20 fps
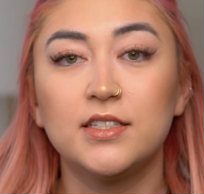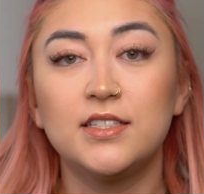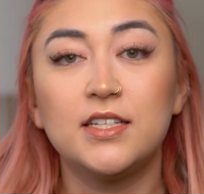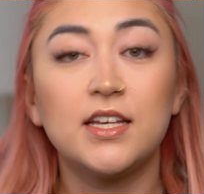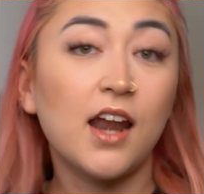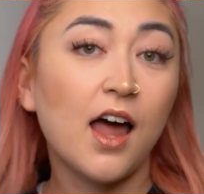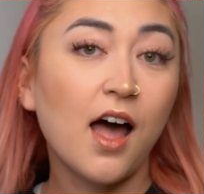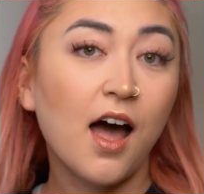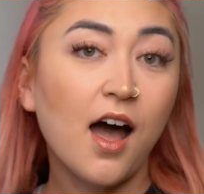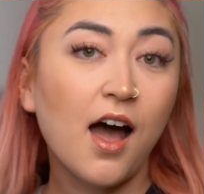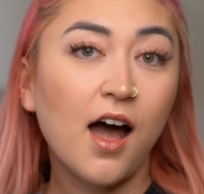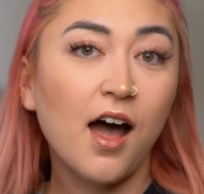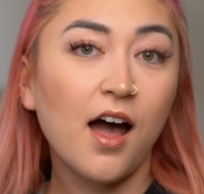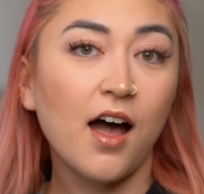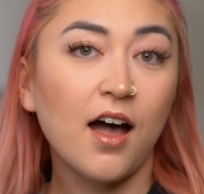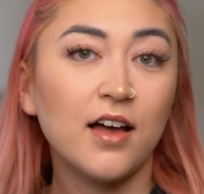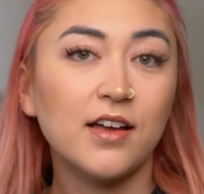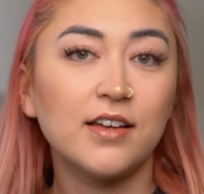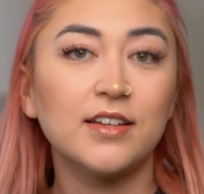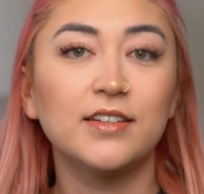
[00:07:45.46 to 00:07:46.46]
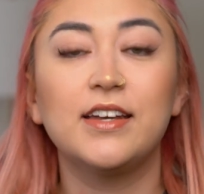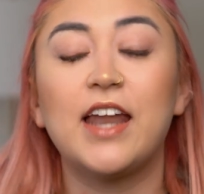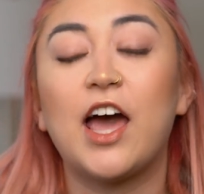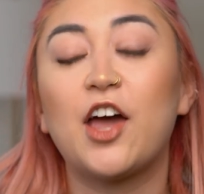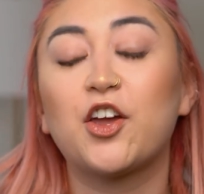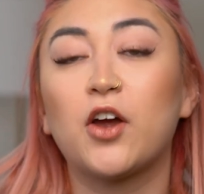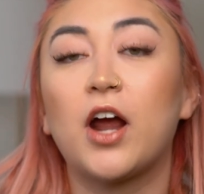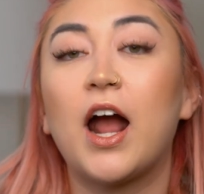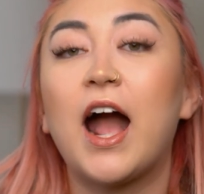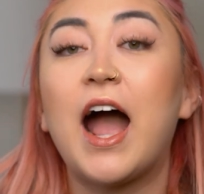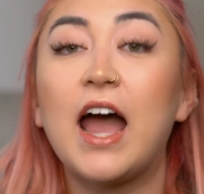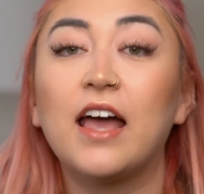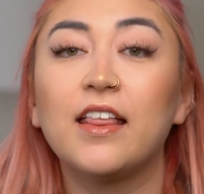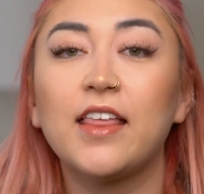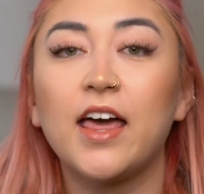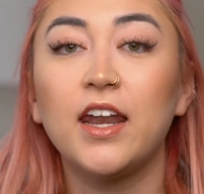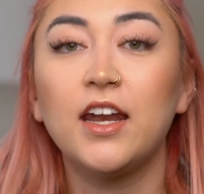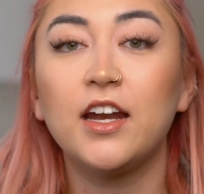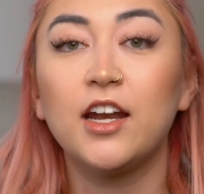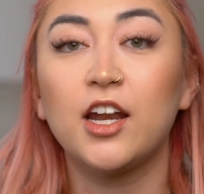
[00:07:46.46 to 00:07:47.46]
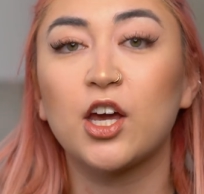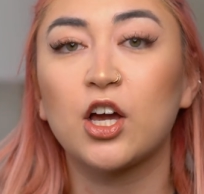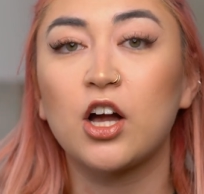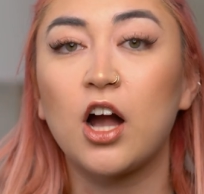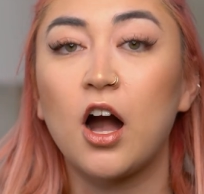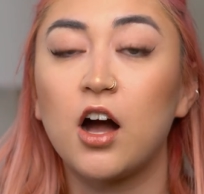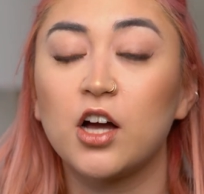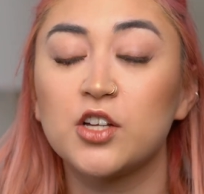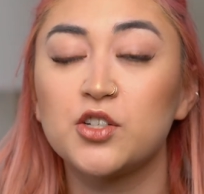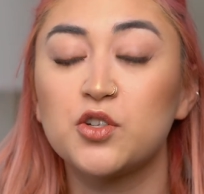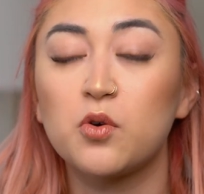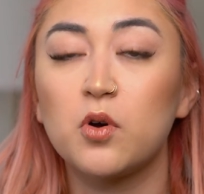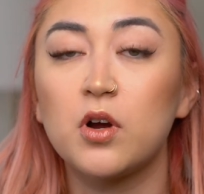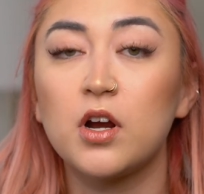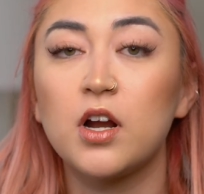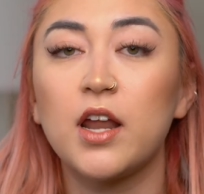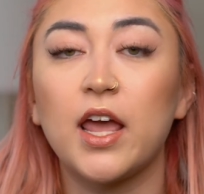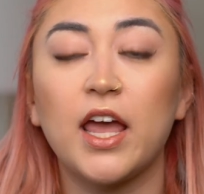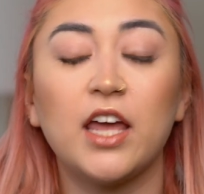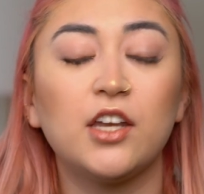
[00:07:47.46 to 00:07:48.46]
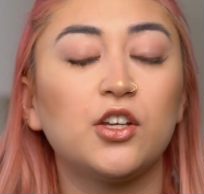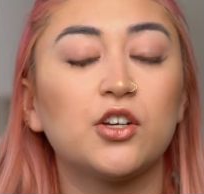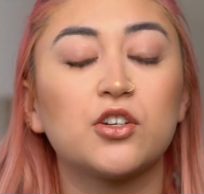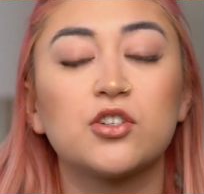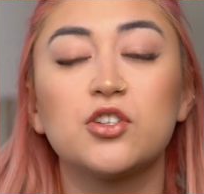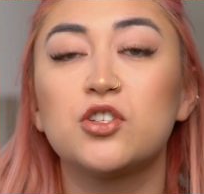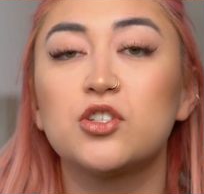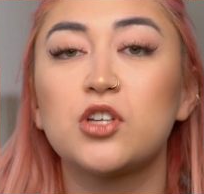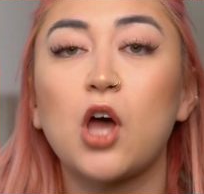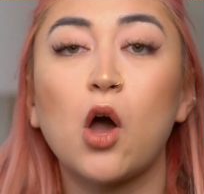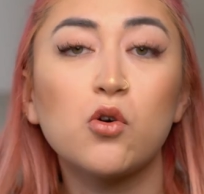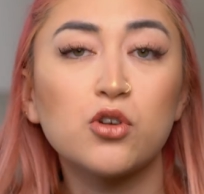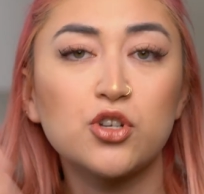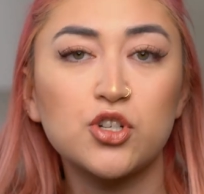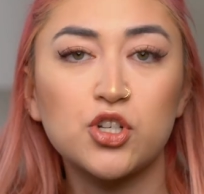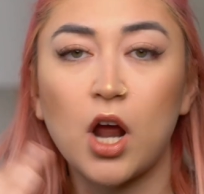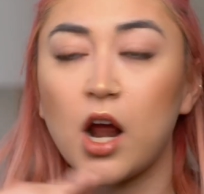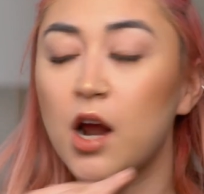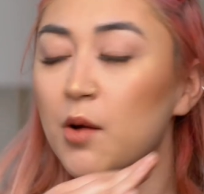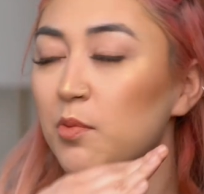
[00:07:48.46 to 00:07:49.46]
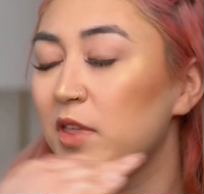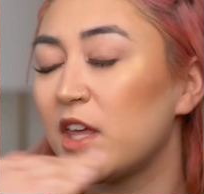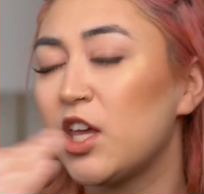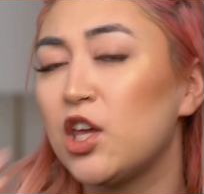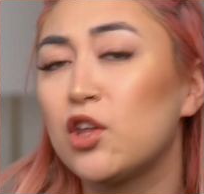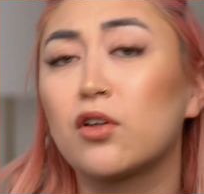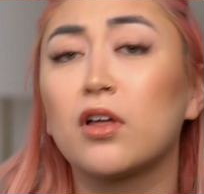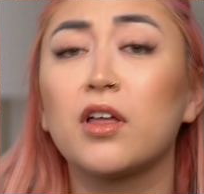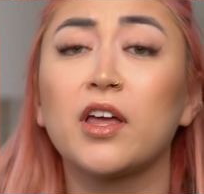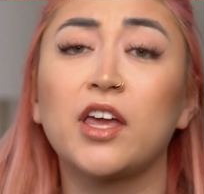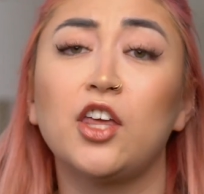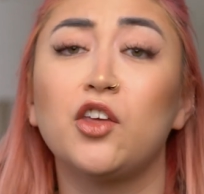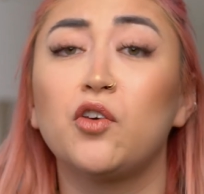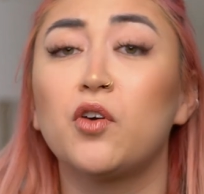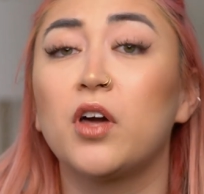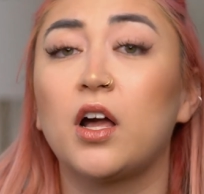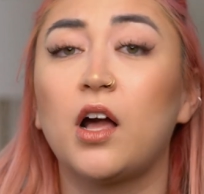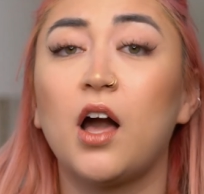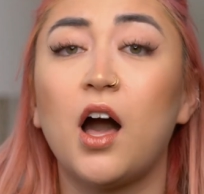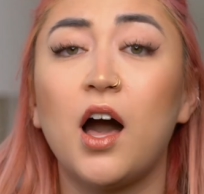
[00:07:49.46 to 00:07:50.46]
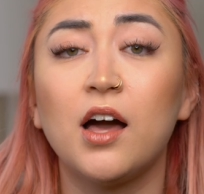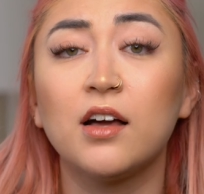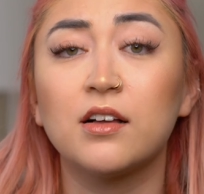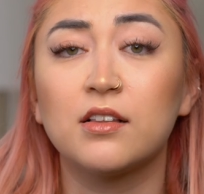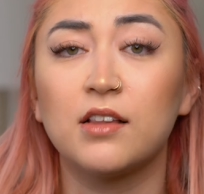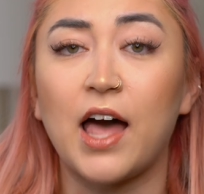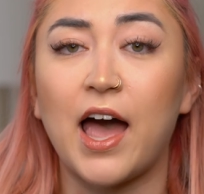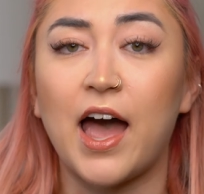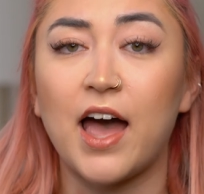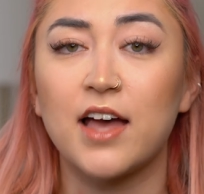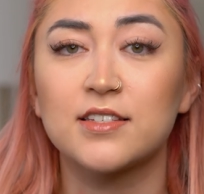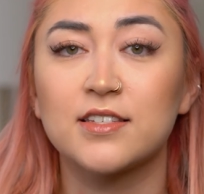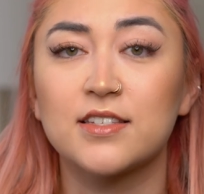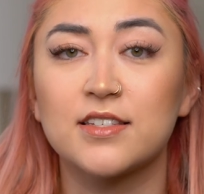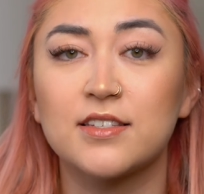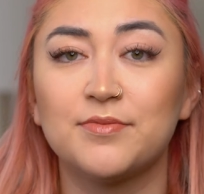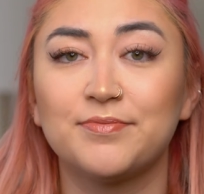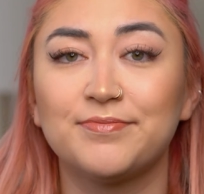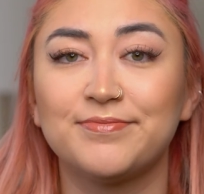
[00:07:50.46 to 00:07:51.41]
Ta-da! Now you're highlighted and contoured, and you're so sharp that you look like you could cut glass.